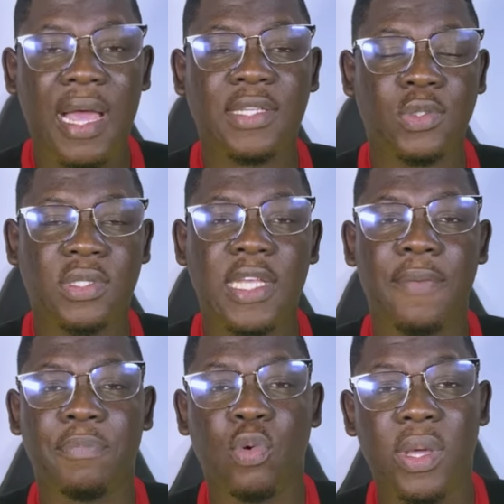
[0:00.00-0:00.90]
has to say
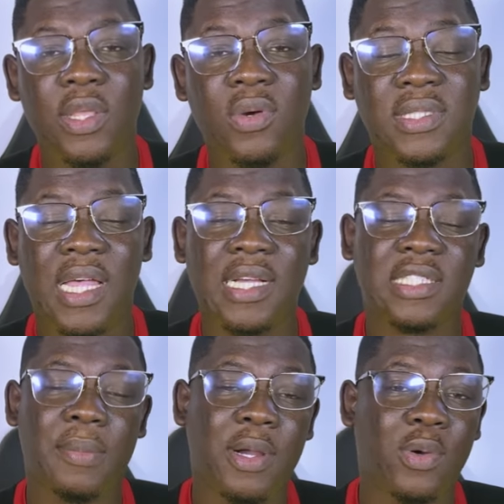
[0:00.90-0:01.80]
when he was asked
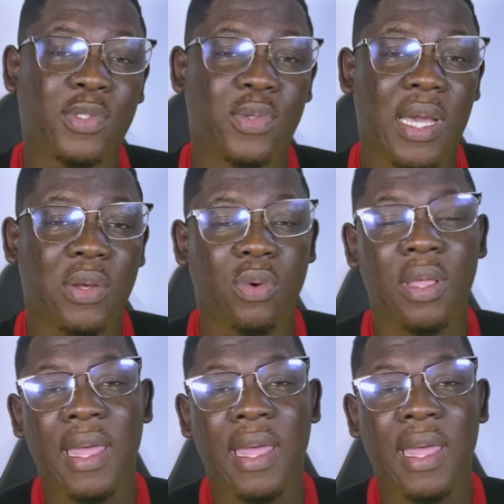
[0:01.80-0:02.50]
about Otto Addo,